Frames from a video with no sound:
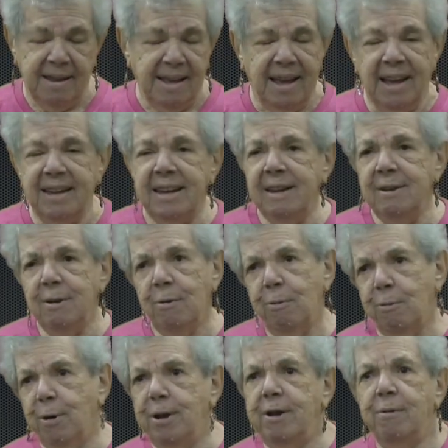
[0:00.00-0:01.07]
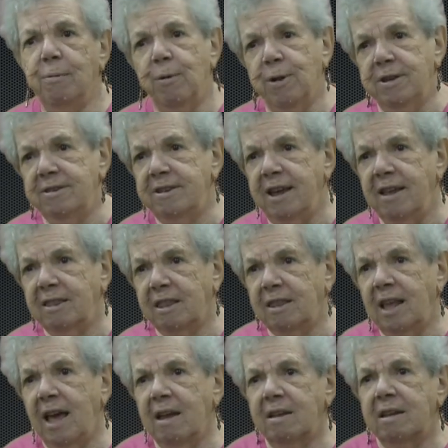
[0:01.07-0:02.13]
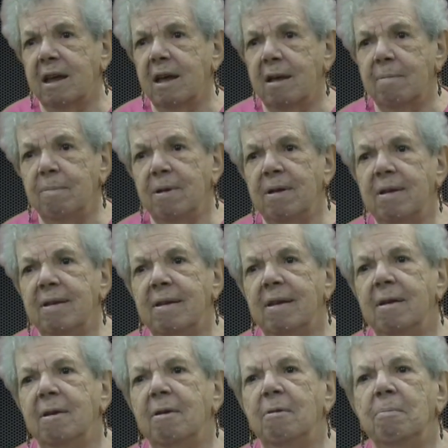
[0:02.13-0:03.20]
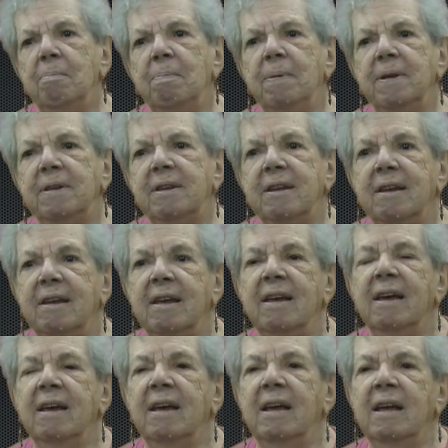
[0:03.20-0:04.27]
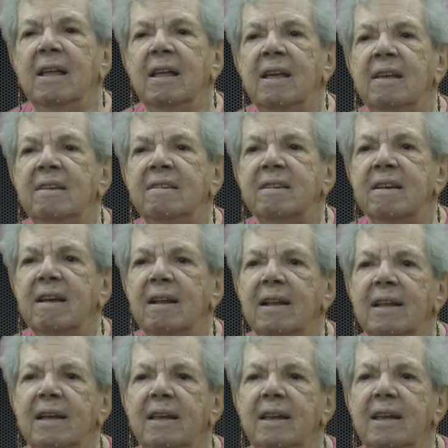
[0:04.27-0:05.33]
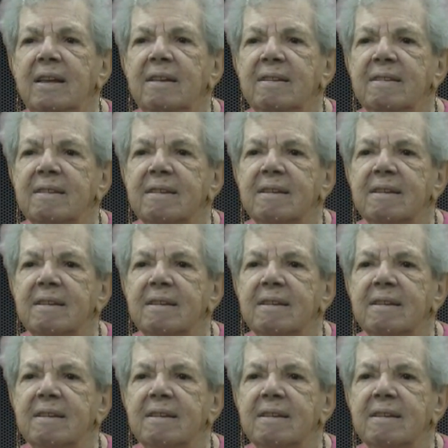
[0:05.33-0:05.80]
I didn't know what it was at that time, but Scalides,